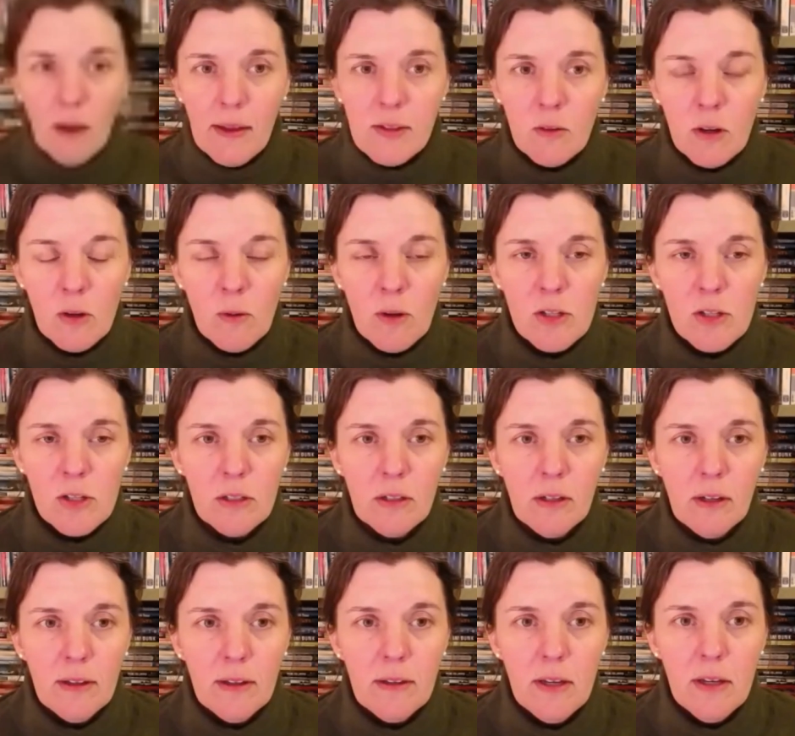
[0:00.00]
a great question.
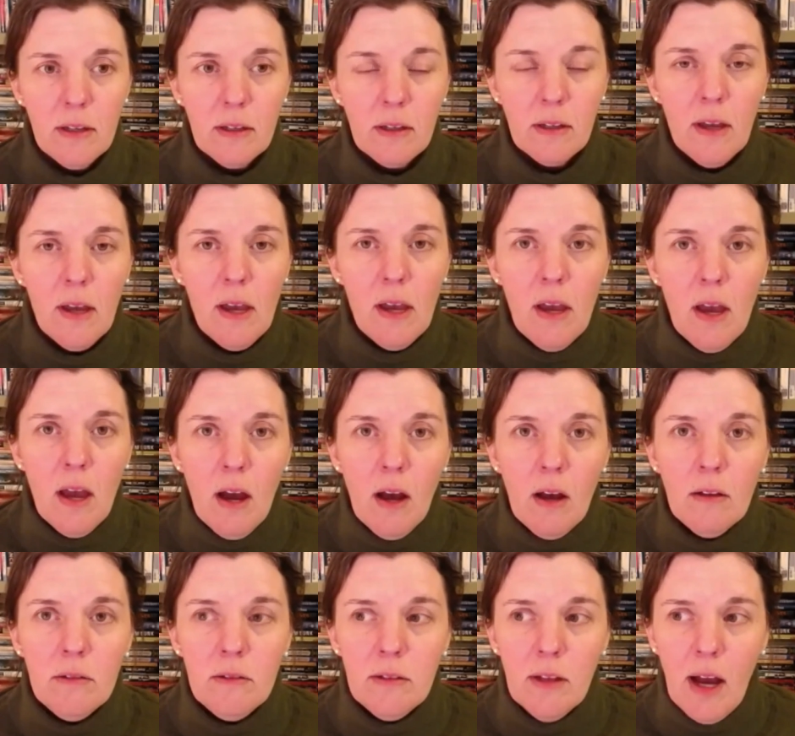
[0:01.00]
I think a
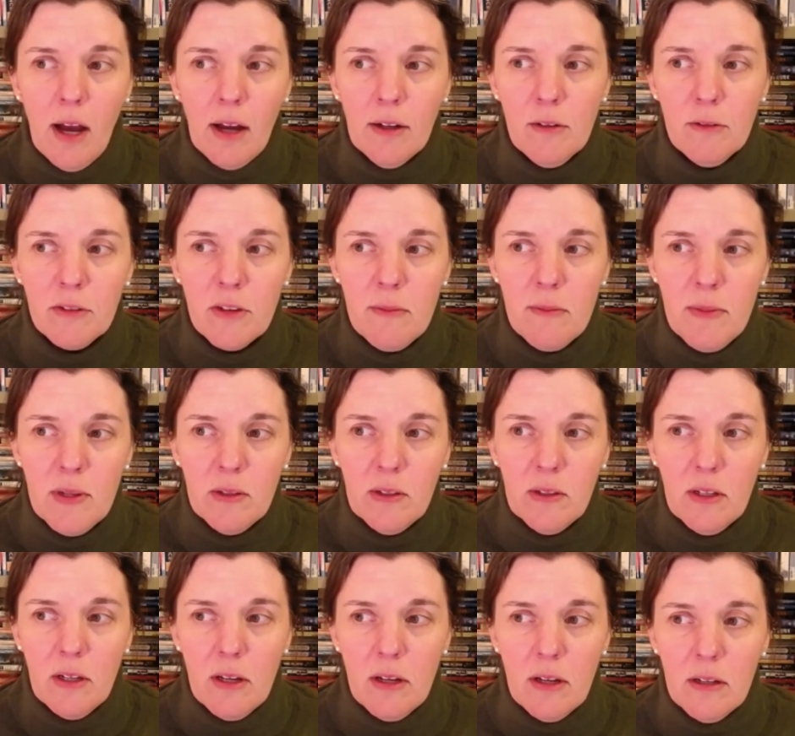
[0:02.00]
lot of
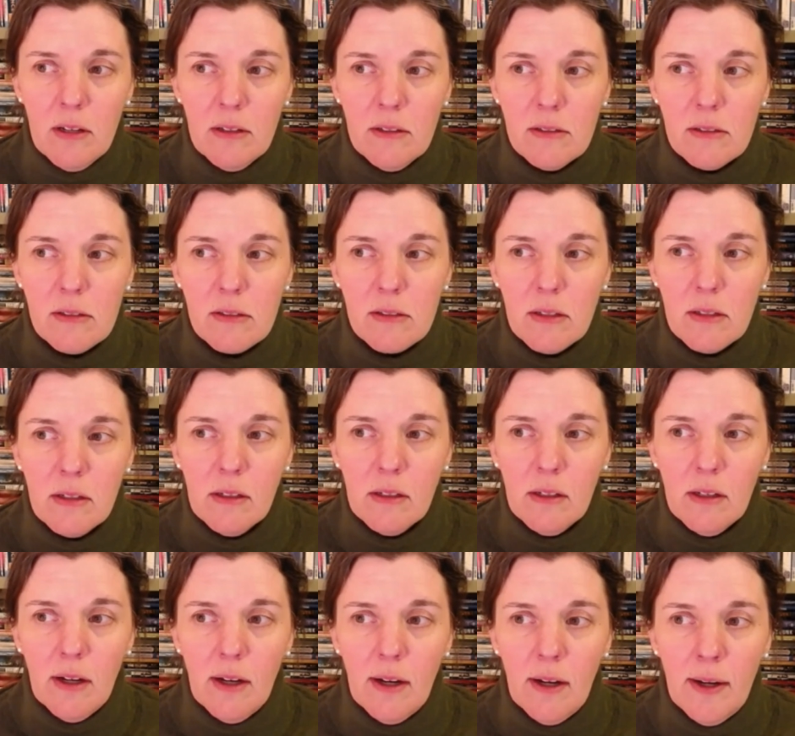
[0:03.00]
communities
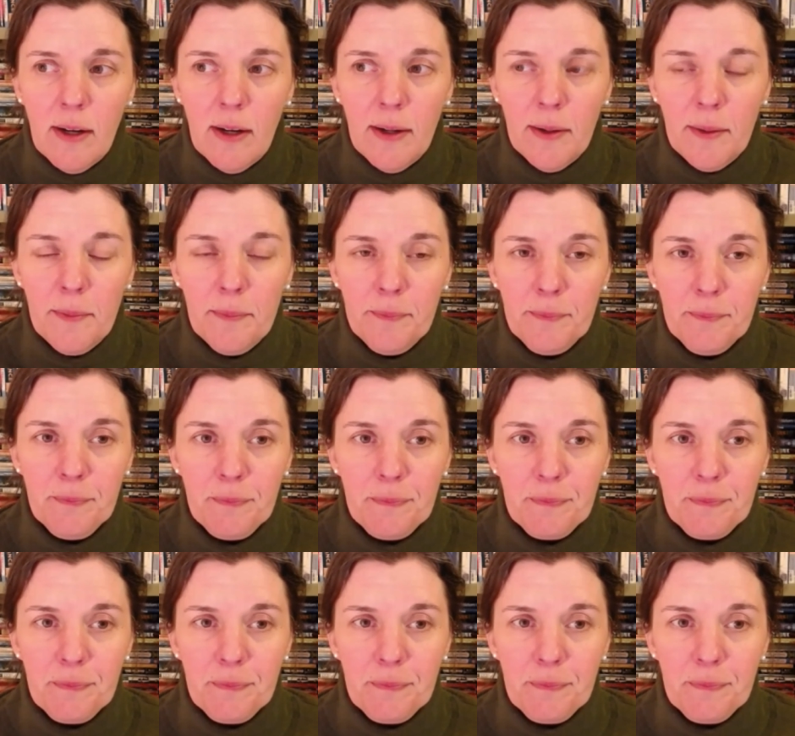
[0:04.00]
have